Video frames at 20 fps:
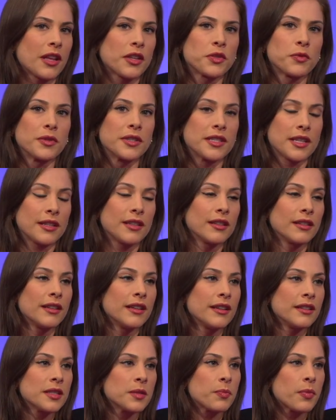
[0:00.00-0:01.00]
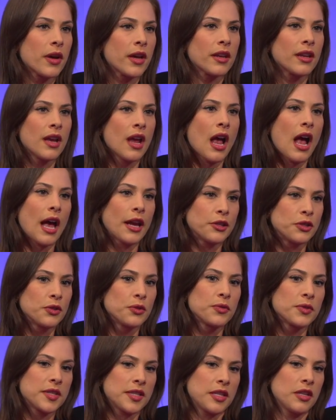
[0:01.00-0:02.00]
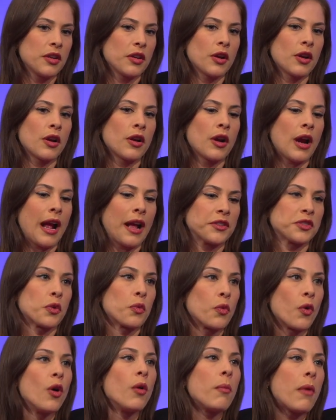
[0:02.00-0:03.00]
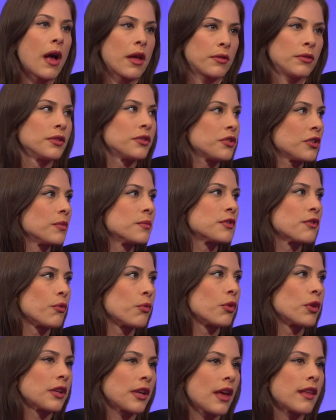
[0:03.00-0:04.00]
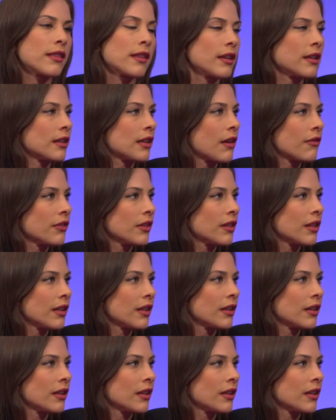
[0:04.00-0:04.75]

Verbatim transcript: that's ridiculous, but I do see her as a role model in terms of work ethic and everything.